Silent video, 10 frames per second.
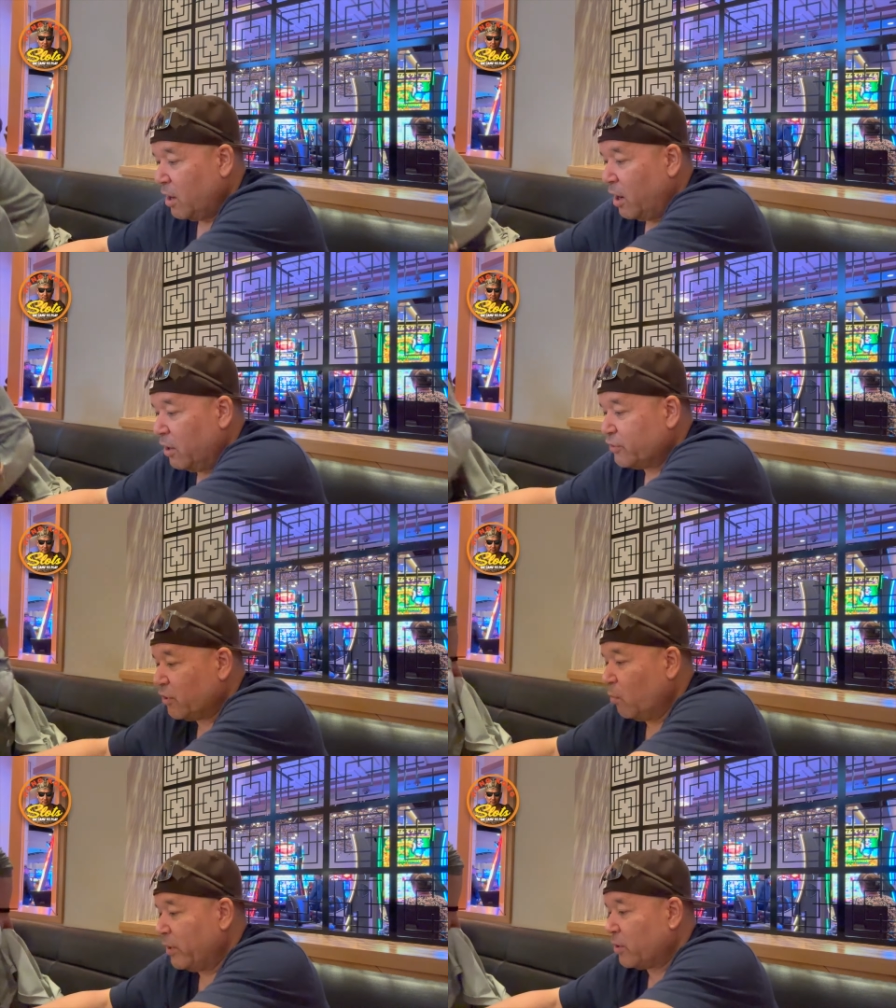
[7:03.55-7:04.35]
I
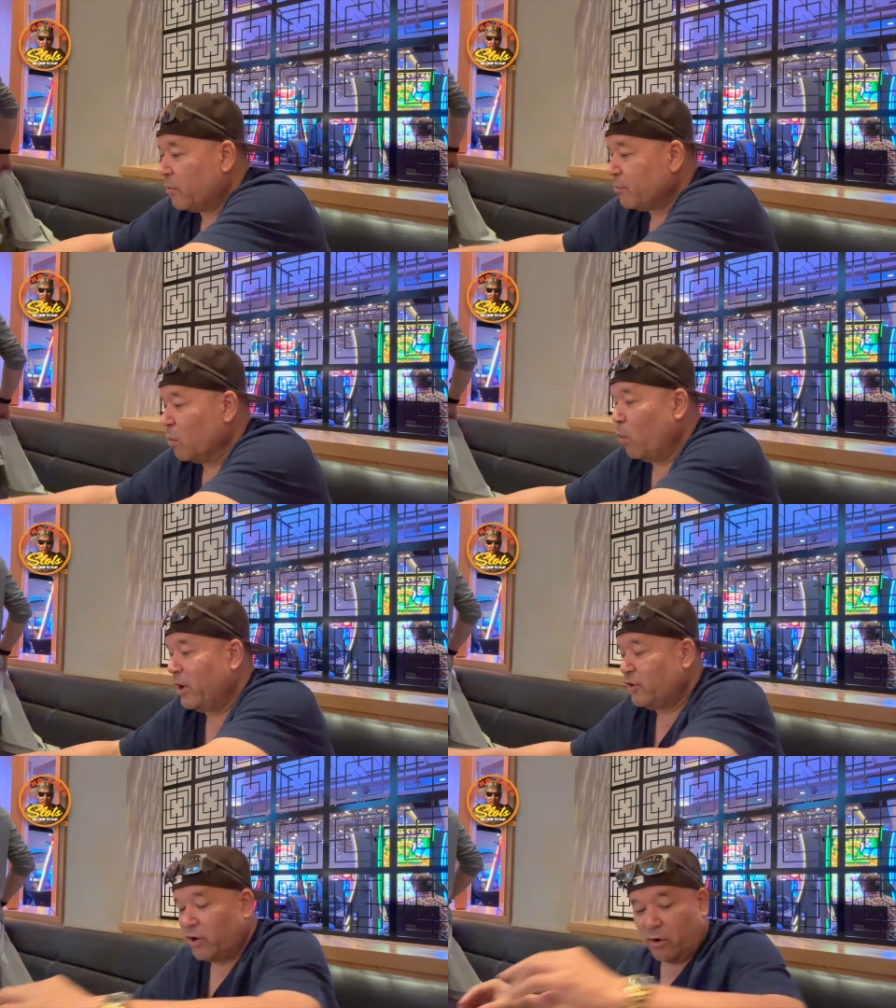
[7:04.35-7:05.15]
also went to the one
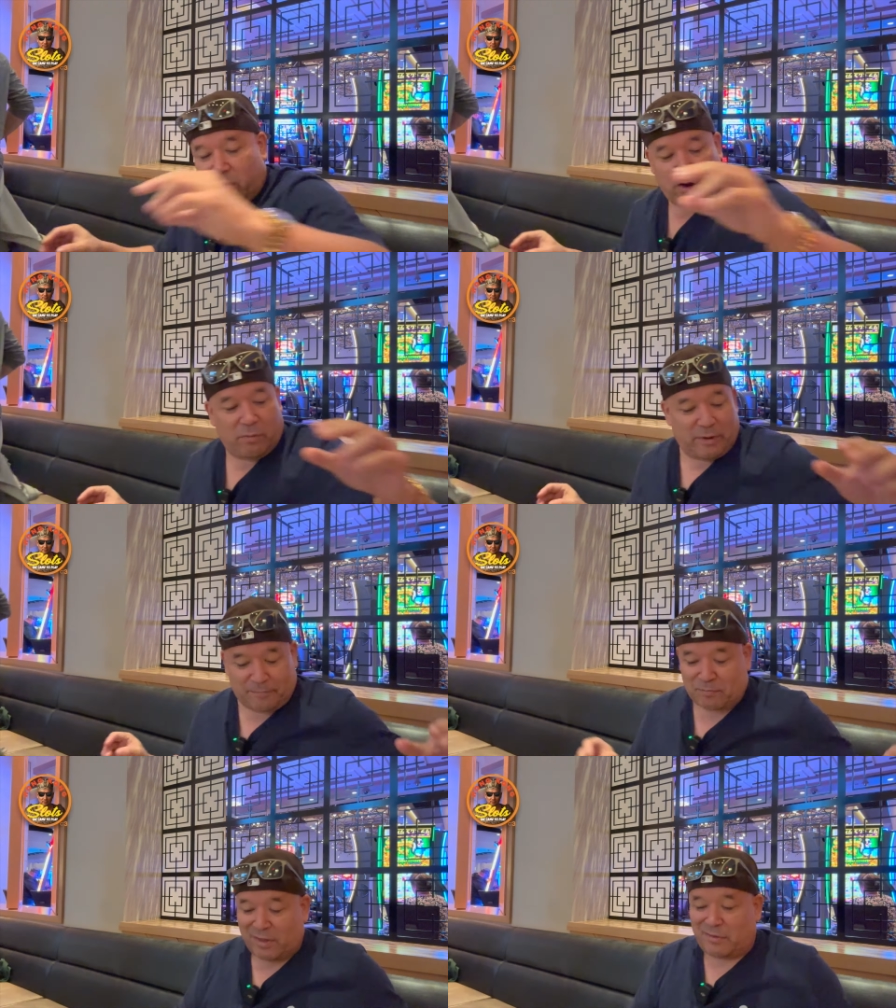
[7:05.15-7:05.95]
in Tokyo,
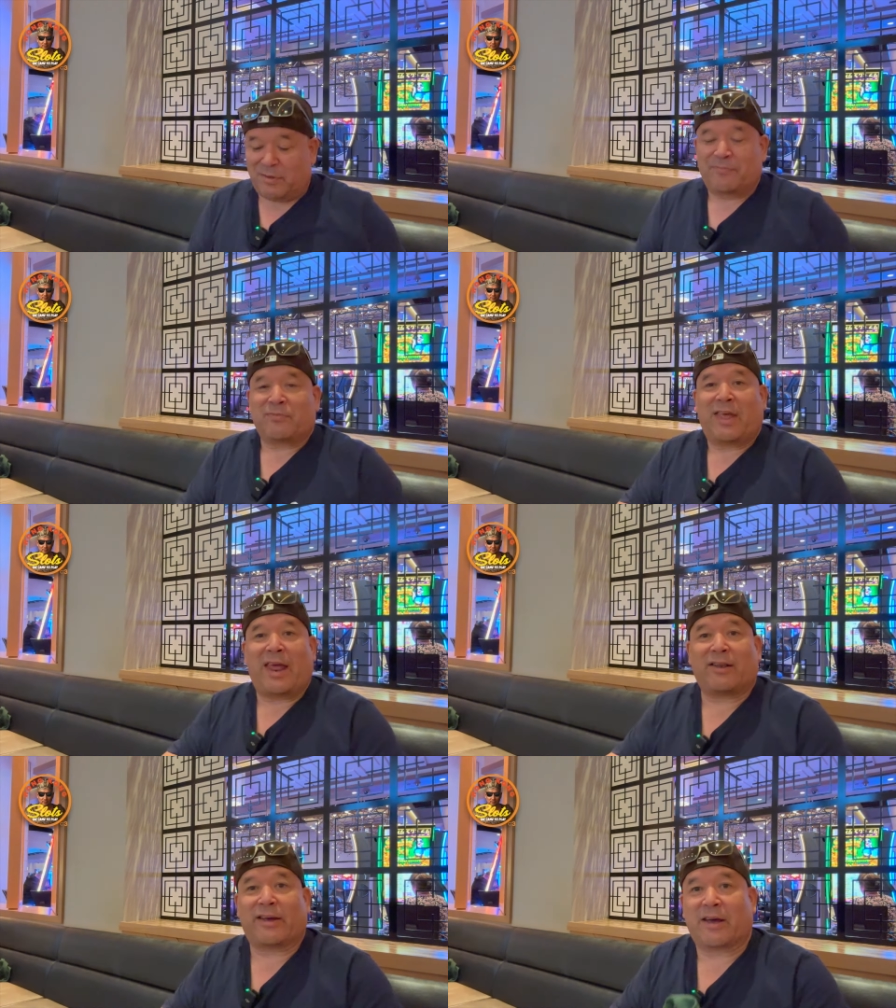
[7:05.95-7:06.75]
man. They
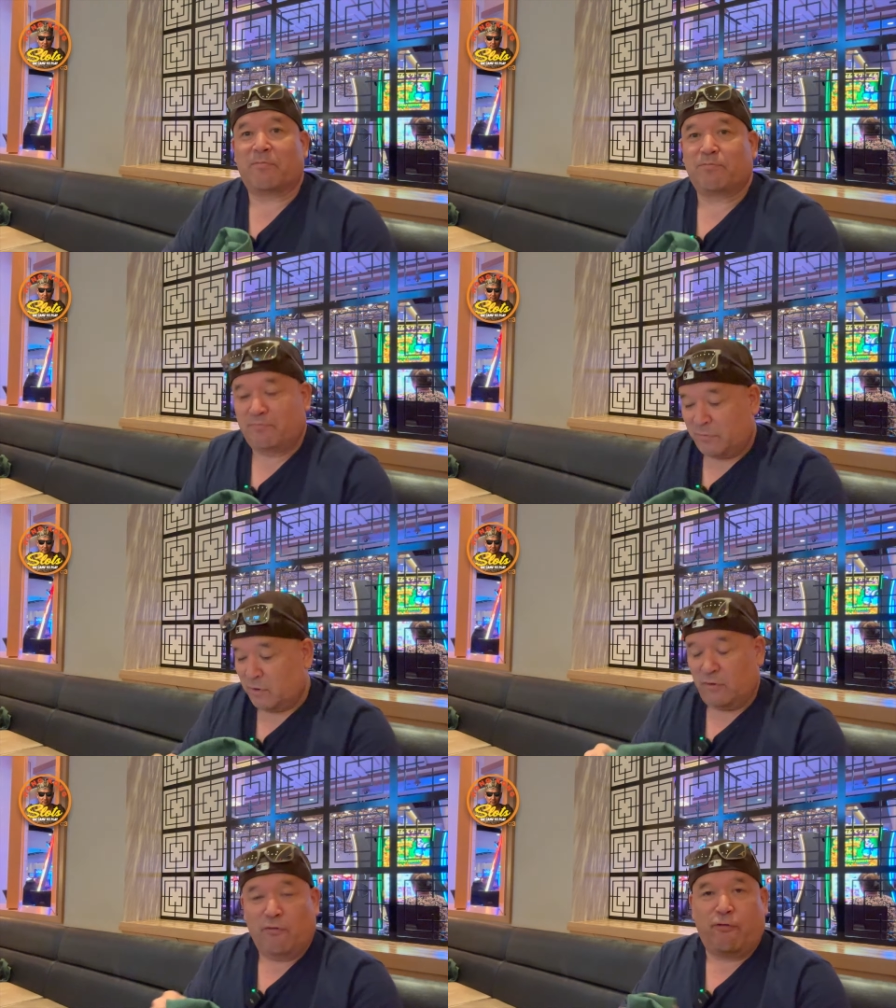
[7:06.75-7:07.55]
had like a
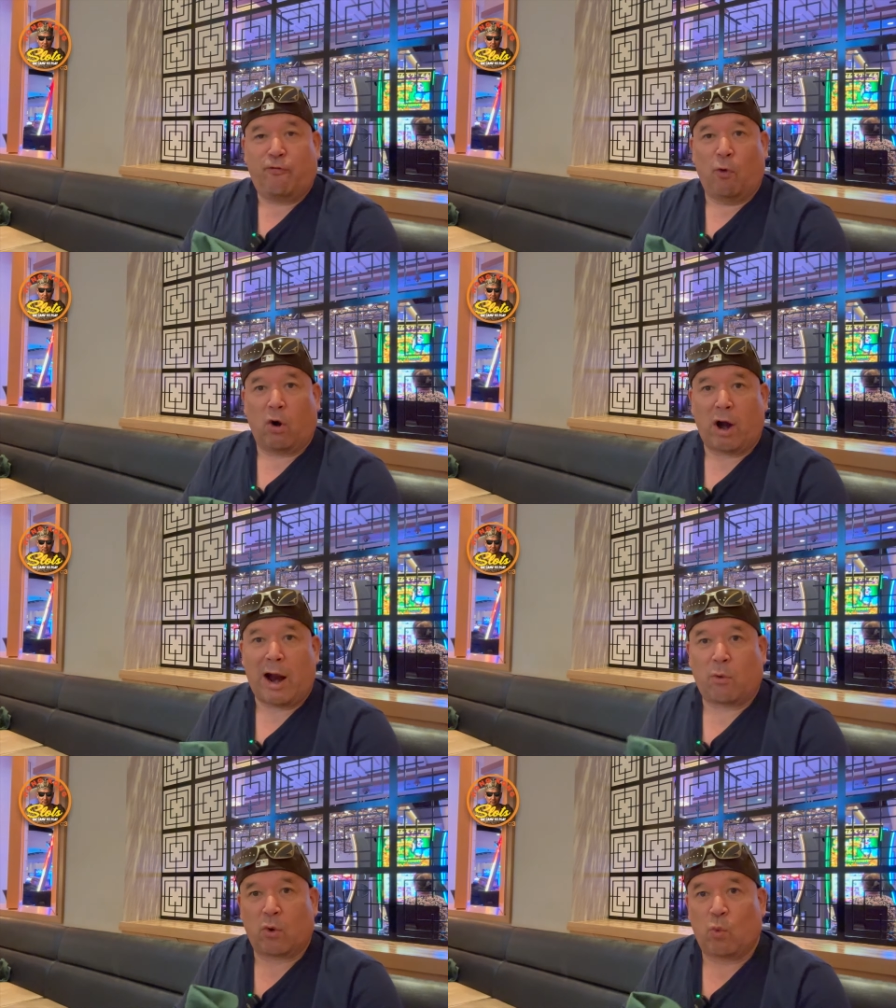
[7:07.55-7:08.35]

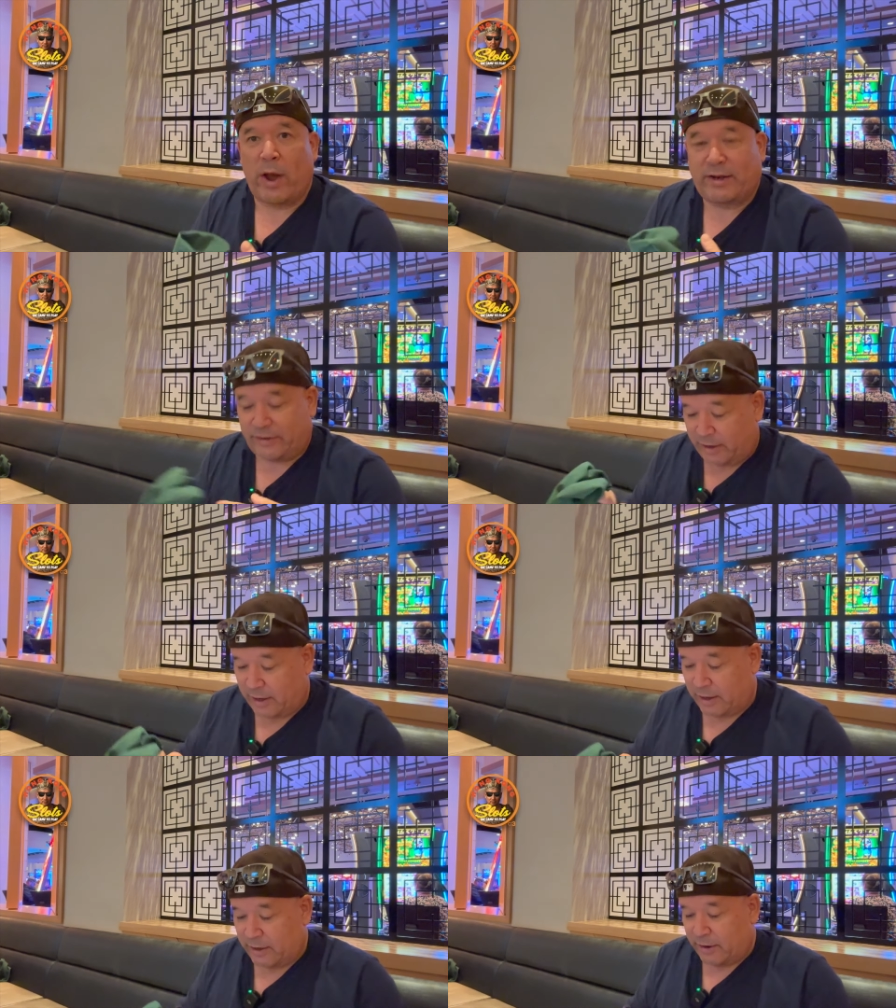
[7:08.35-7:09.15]
four-hour wait to
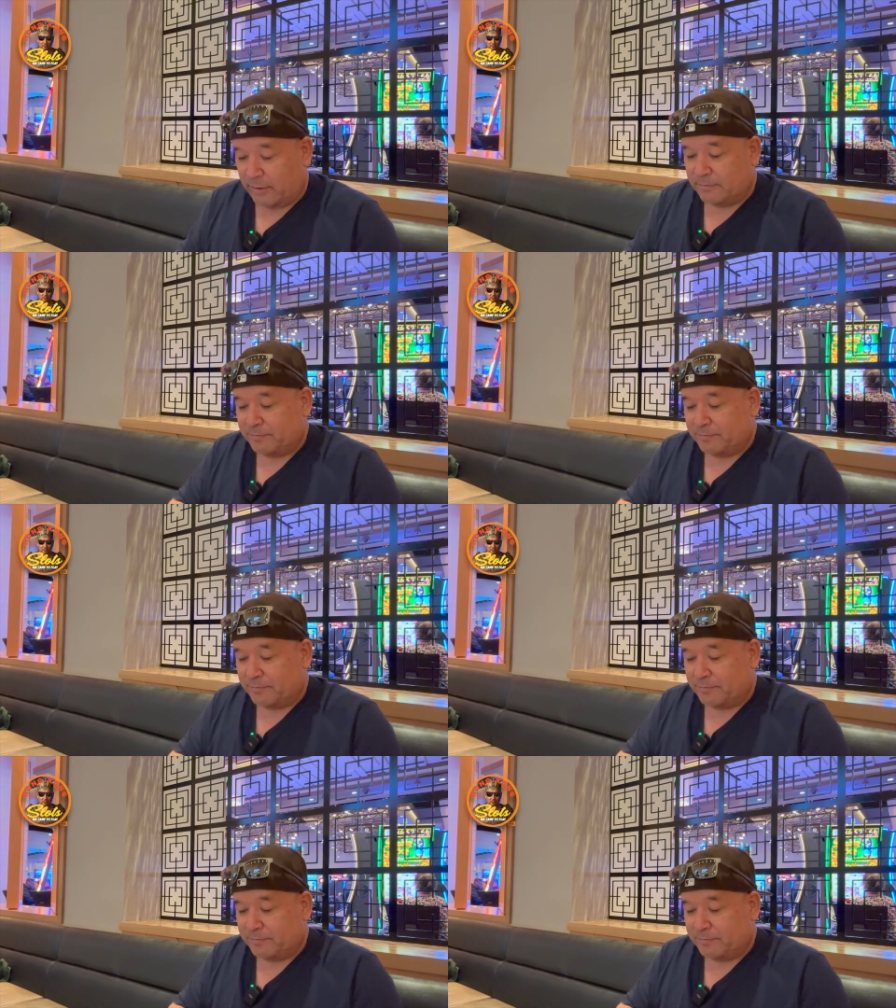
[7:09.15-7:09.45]
get in there.